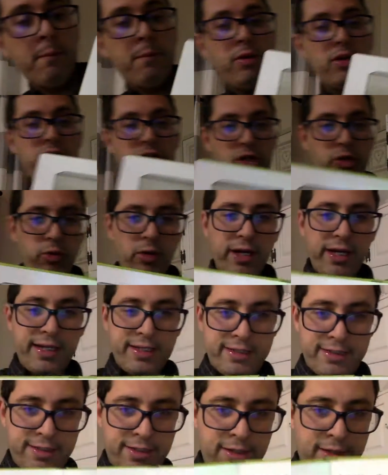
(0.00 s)
Push it
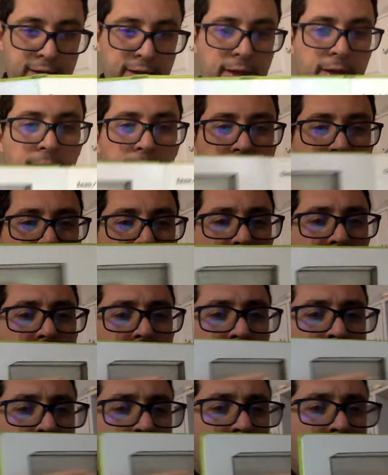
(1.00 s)
twice. Okay.
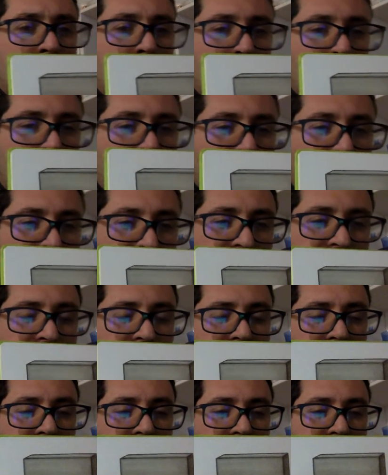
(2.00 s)

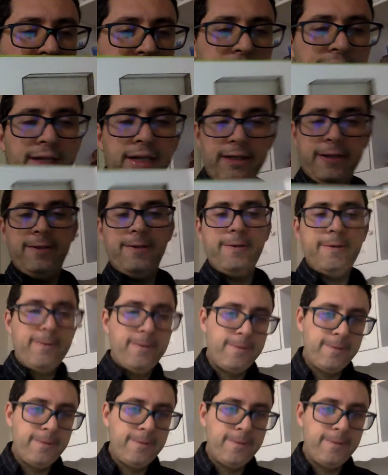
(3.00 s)
Deet, deet.